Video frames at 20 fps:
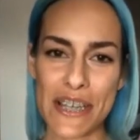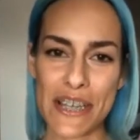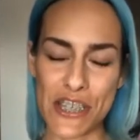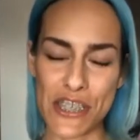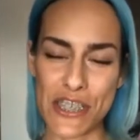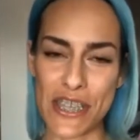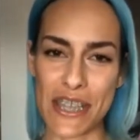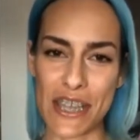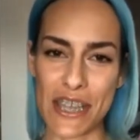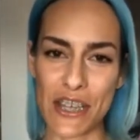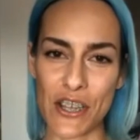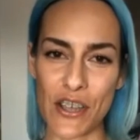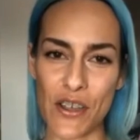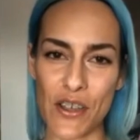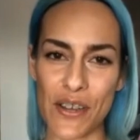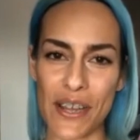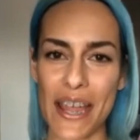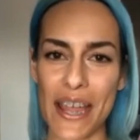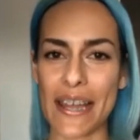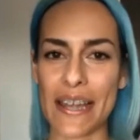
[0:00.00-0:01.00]
just to then go,
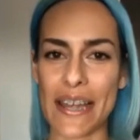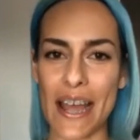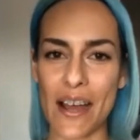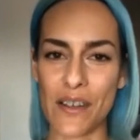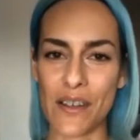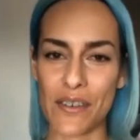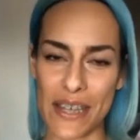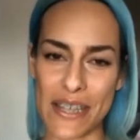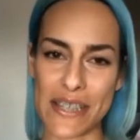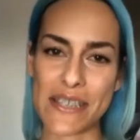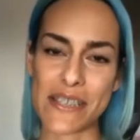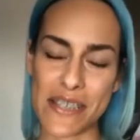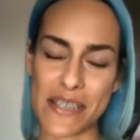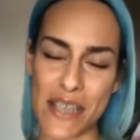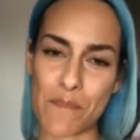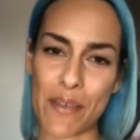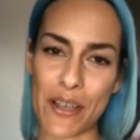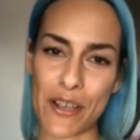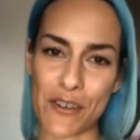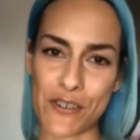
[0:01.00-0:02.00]
okay, now let's just
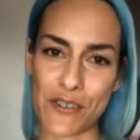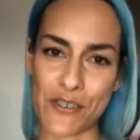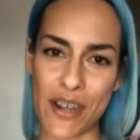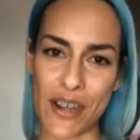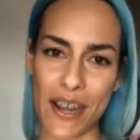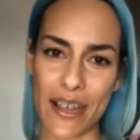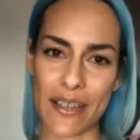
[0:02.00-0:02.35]
get back on track.